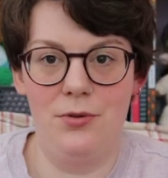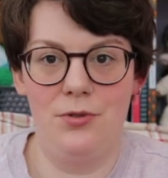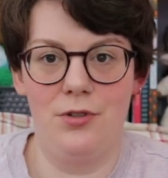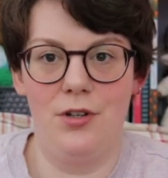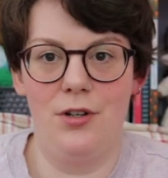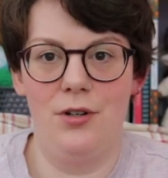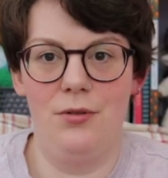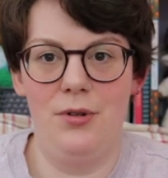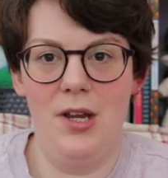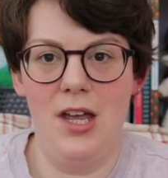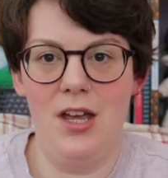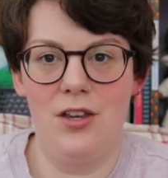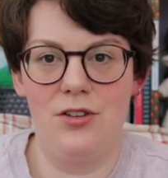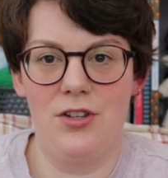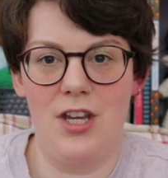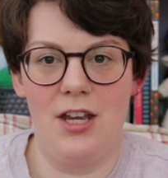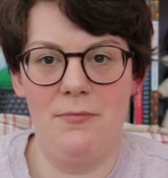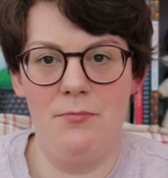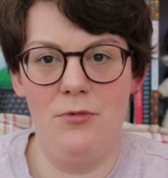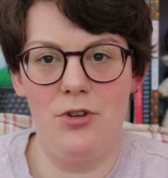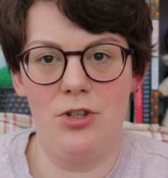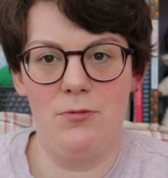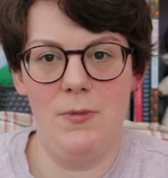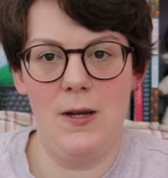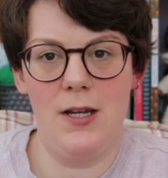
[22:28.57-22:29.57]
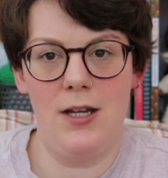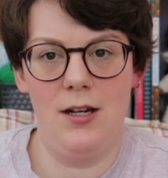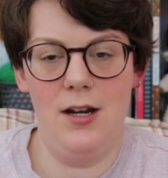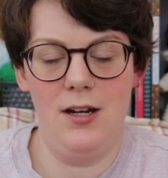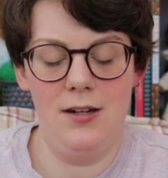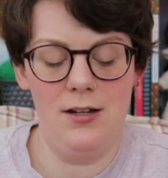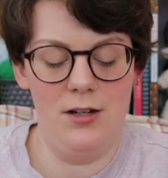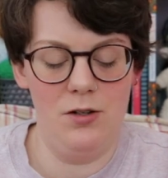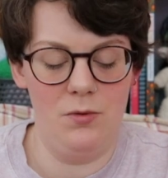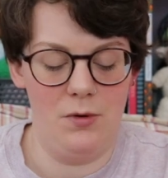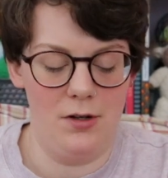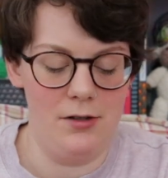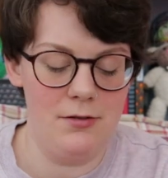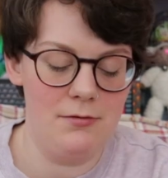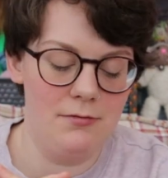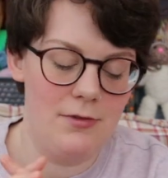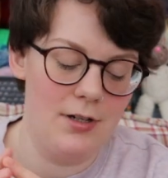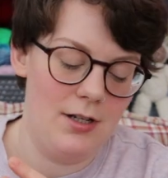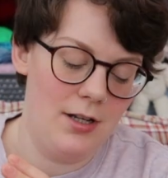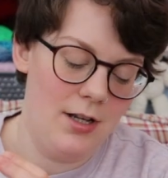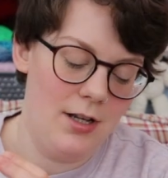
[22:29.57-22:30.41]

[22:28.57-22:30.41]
so yes, I must make a knitted one.